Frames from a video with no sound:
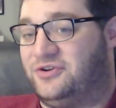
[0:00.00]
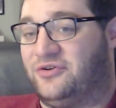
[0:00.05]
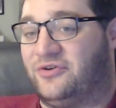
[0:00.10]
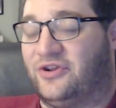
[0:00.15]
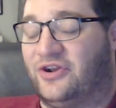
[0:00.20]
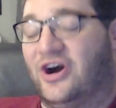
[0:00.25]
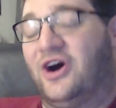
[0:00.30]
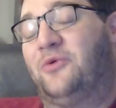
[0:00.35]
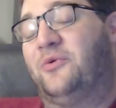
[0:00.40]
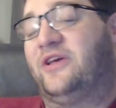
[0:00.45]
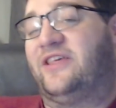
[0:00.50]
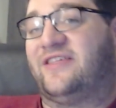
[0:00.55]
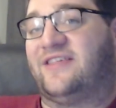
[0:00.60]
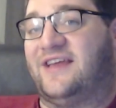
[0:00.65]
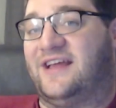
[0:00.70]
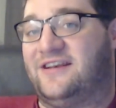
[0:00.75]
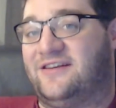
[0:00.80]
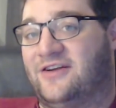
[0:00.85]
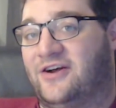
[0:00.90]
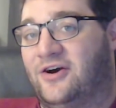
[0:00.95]
You can always
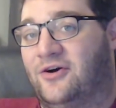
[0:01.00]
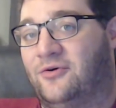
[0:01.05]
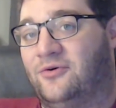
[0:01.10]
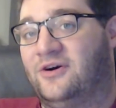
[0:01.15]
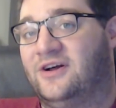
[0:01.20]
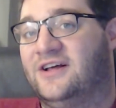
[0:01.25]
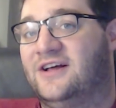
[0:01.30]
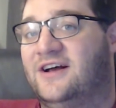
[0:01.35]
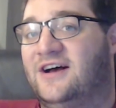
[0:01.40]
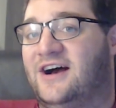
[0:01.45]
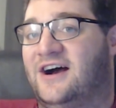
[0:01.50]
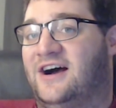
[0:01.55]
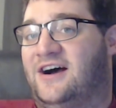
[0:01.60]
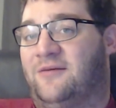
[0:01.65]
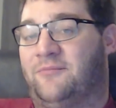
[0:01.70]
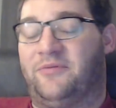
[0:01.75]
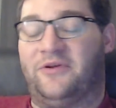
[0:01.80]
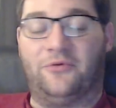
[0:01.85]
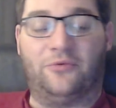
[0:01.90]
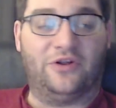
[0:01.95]
say no.
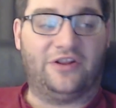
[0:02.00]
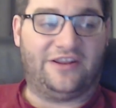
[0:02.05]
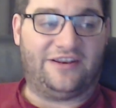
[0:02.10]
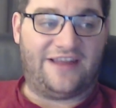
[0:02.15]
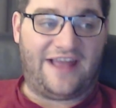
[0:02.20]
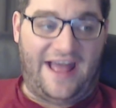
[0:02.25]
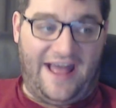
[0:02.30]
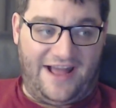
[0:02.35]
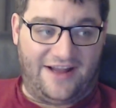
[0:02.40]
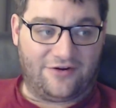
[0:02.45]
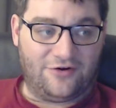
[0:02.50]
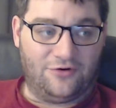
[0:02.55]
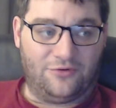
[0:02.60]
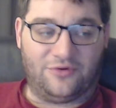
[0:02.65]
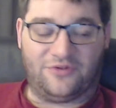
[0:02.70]
Be willing to haggle